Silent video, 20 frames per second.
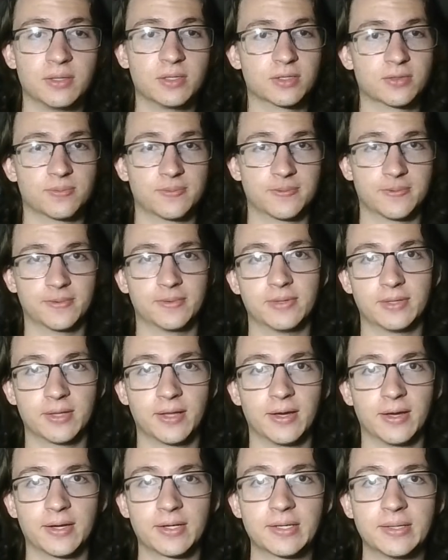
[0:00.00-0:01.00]
you just really
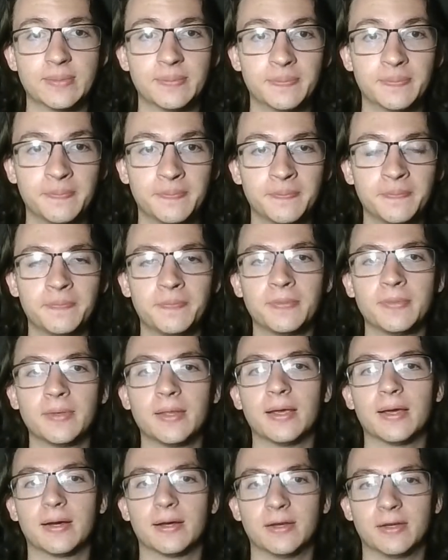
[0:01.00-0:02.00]
like him.
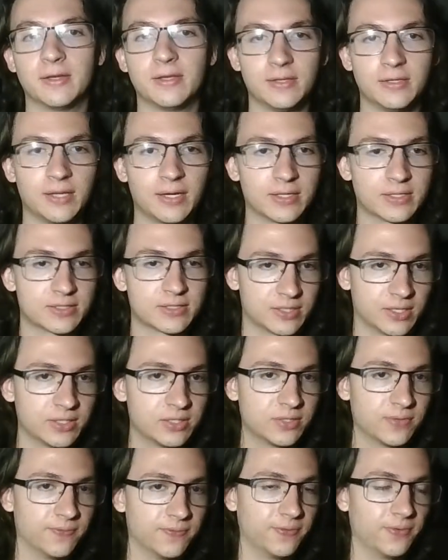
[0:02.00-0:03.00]
And he has
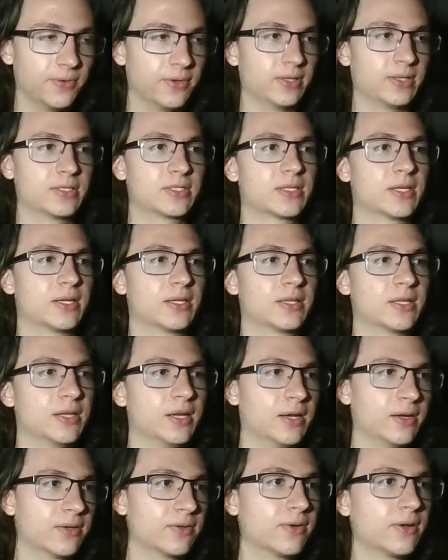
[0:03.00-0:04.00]
such a voice. Like
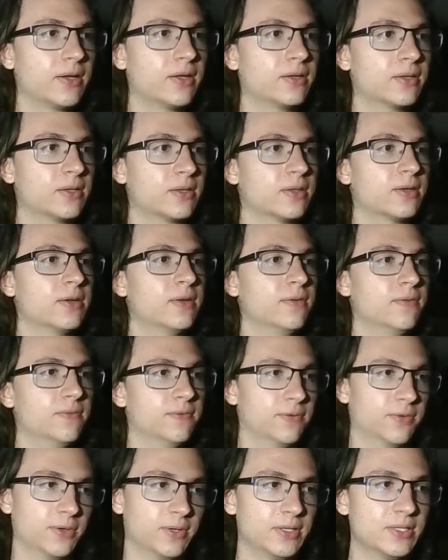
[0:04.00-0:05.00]
the narrator
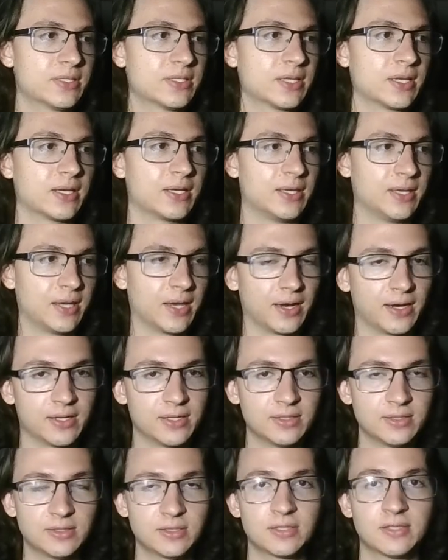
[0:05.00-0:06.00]
voice that he
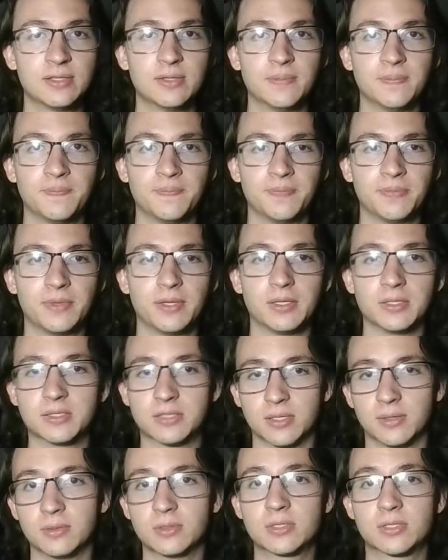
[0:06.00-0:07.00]
has
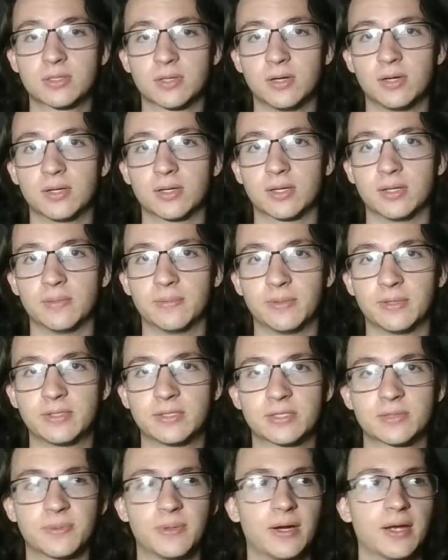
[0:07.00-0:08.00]
is so strong. And
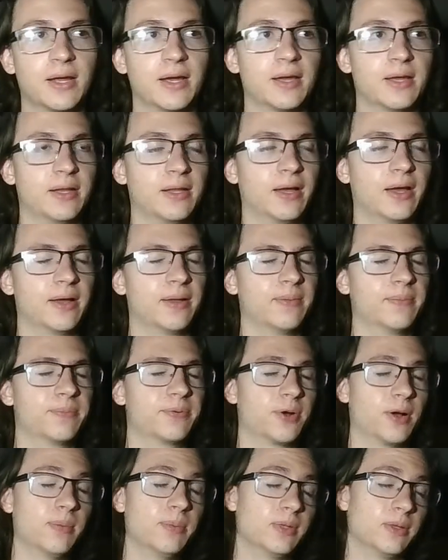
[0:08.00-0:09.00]
which is why I
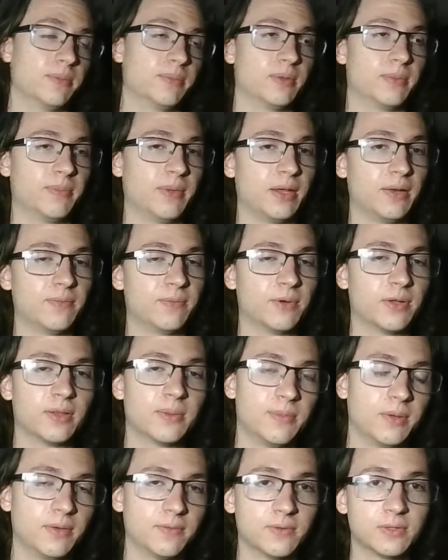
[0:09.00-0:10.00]
probably one
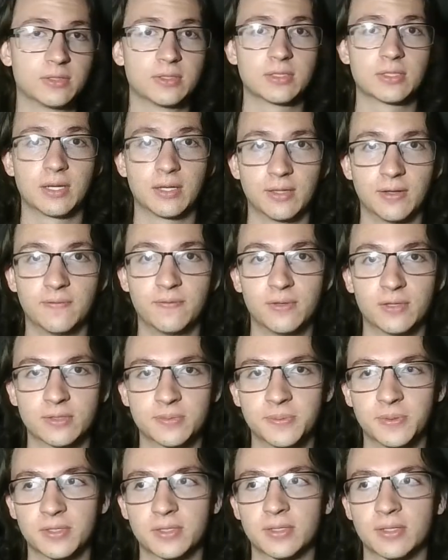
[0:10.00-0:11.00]
of the main reasons I love
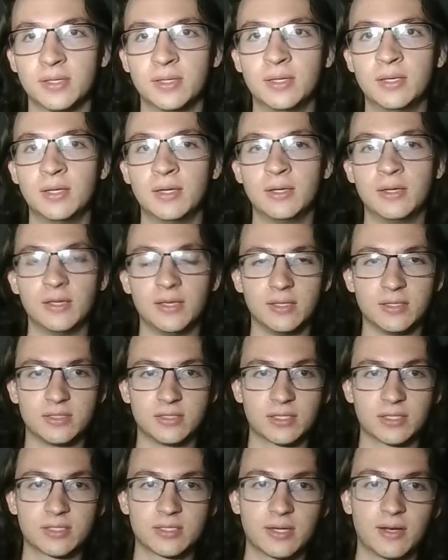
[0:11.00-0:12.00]
this book
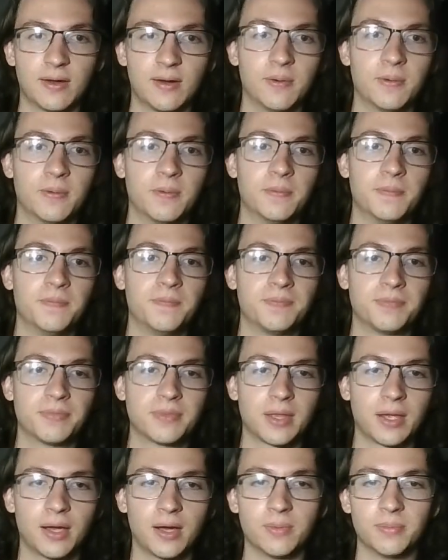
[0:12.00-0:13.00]
is just how
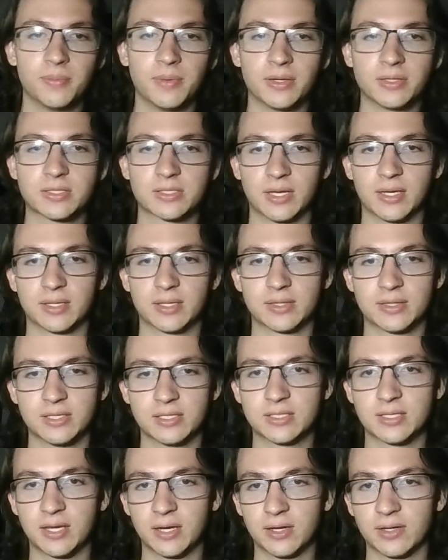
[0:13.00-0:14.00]
much like
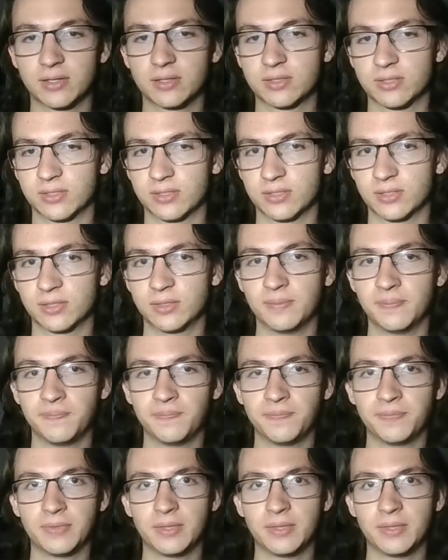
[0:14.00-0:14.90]
this character,